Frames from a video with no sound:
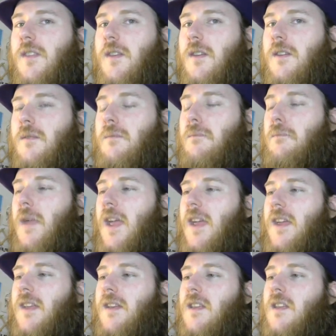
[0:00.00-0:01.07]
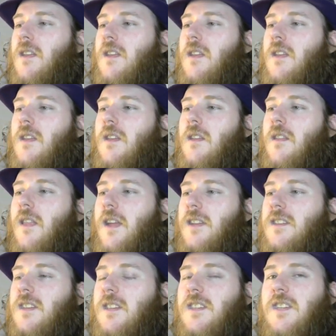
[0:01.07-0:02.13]
the main
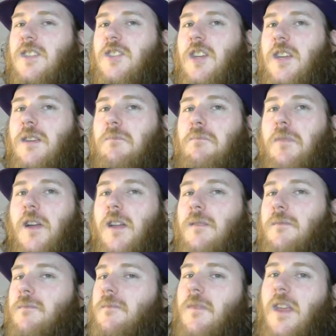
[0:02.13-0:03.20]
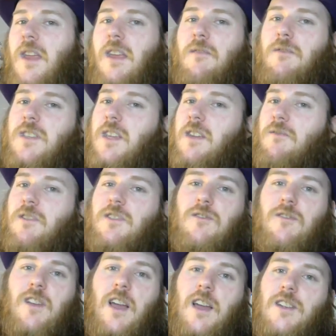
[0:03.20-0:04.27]
TCG, but he was the
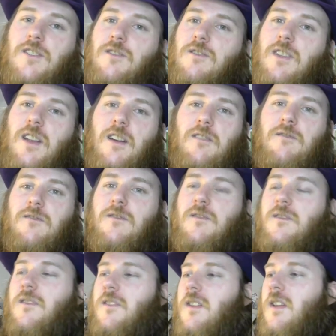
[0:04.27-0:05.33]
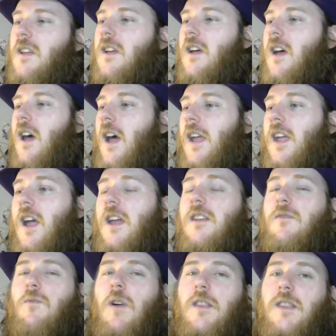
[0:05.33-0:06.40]
original kaiju, you know. I kind
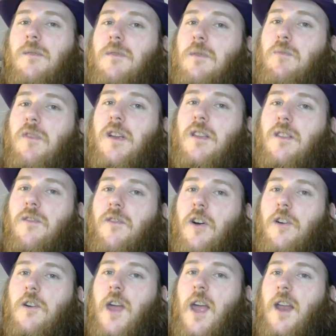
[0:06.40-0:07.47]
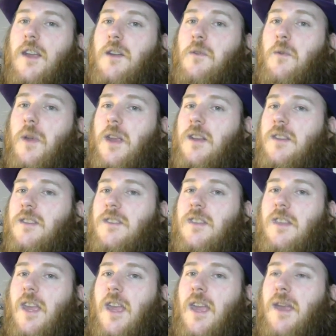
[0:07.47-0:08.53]
of want them to bring the Volcanic Queen into
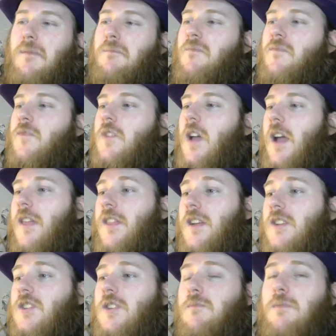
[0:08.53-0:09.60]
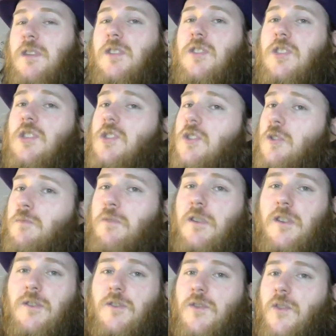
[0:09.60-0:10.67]
the game. I think she'd be super
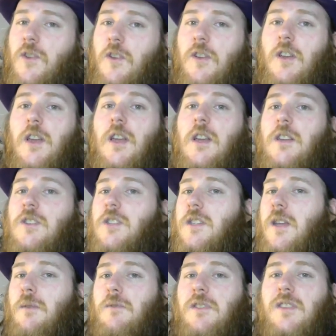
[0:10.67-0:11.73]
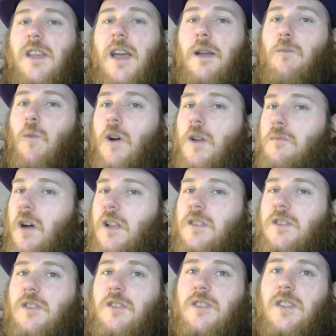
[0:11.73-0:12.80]
useful. She's able to sack 1
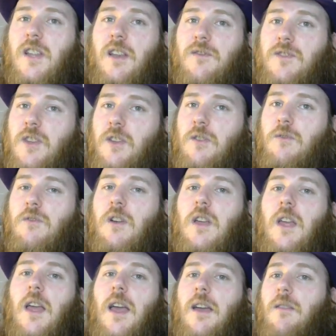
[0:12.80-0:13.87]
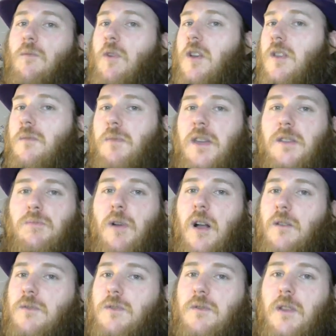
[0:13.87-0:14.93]
monster instead of 2. And one of the biggest
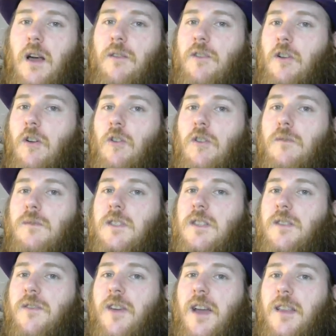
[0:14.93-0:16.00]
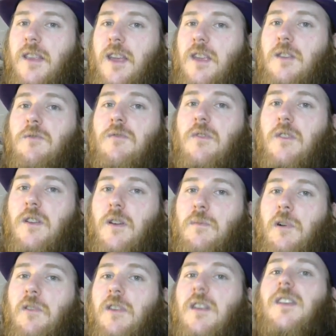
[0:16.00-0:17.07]
problems with Lava Golem is the fact that your
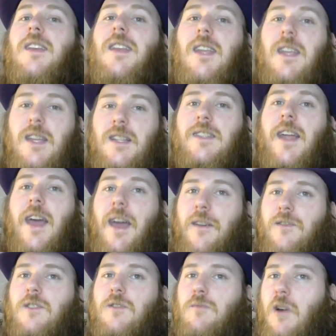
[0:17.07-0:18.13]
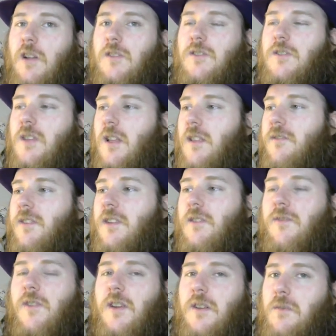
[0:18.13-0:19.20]
opponent needs to have 2 monsters on the
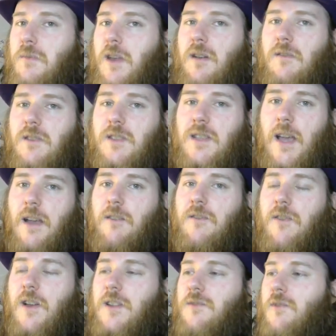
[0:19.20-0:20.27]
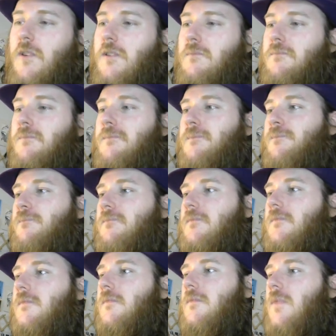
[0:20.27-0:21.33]
field for you to be able to sacrifice for them.
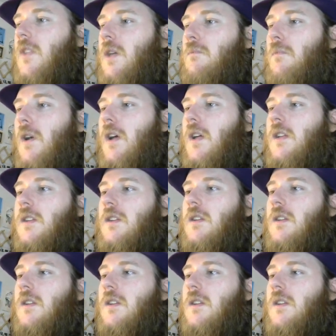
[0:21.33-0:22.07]
But